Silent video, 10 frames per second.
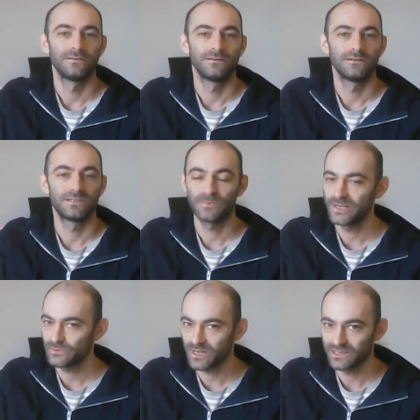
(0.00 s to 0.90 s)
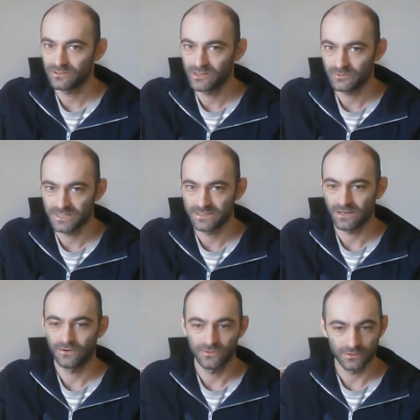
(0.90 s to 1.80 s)
It depends where your loyalties
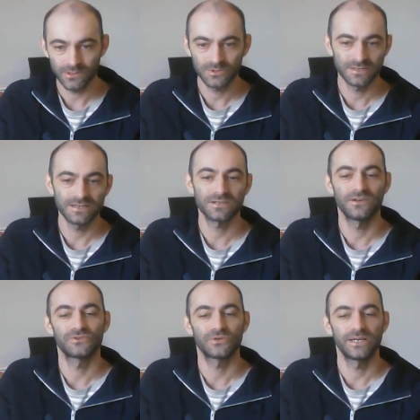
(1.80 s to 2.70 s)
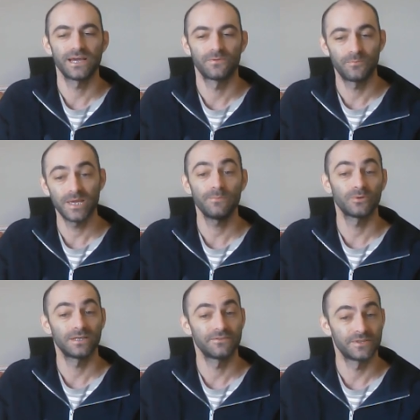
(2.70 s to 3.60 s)
are. If you're loyal to this country and the people
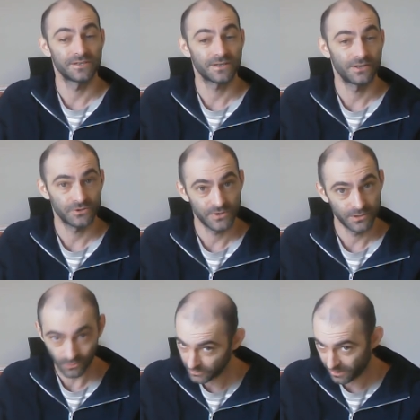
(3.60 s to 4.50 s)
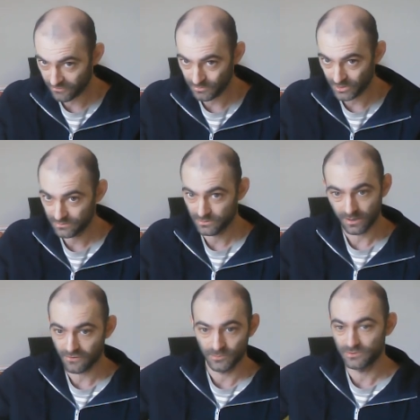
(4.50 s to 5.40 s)
that live in this country, not the government, the
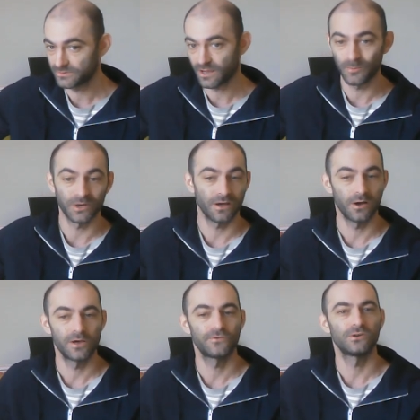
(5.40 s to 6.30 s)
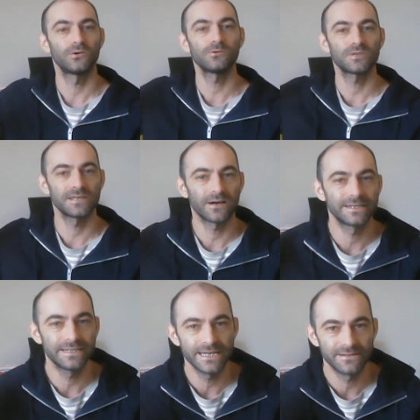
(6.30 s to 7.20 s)
government's come and go. If you're loyal to the
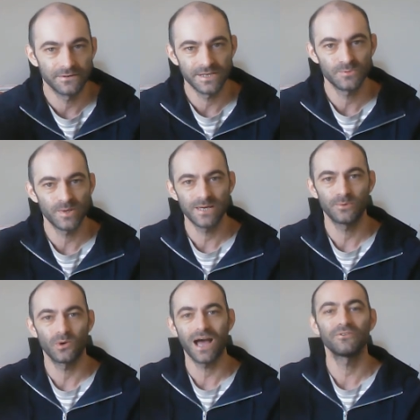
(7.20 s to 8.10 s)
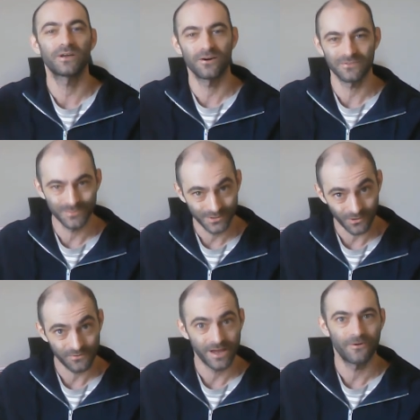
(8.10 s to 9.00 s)
idea that this people have a government
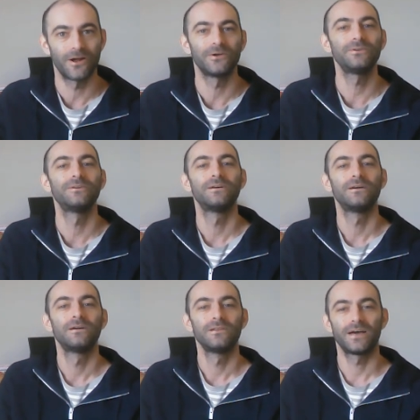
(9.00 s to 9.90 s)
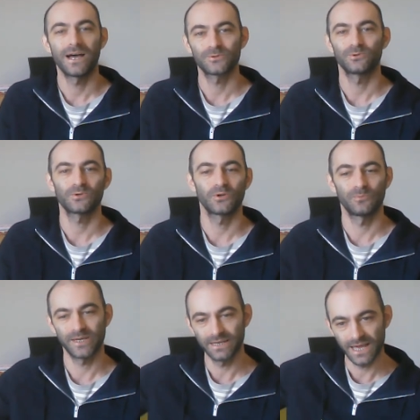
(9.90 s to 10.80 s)
of their own that has
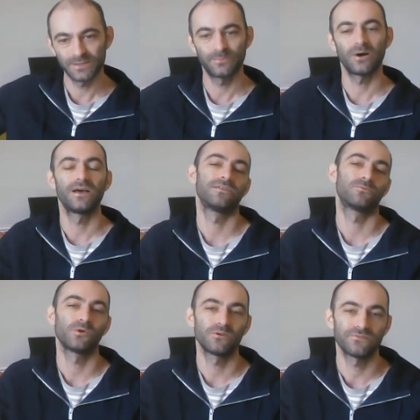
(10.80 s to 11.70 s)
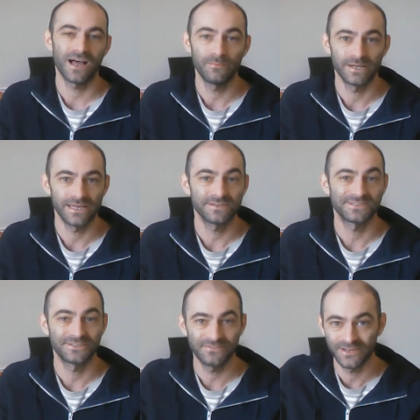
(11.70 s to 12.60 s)
autonomy, led by the royal family as the
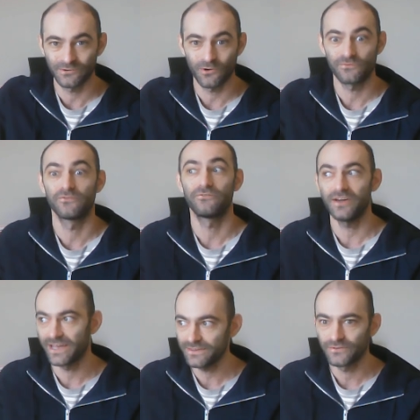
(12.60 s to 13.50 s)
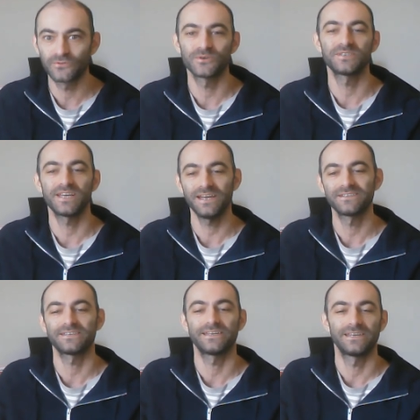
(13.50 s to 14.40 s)
defender of the faith of
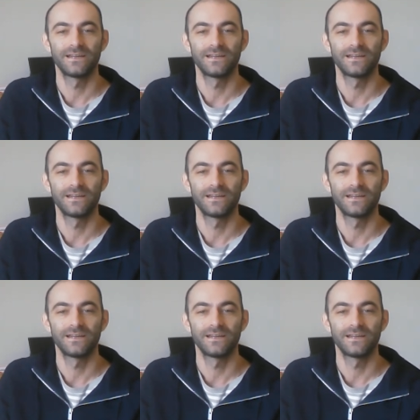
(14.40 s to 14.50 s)
Christianity,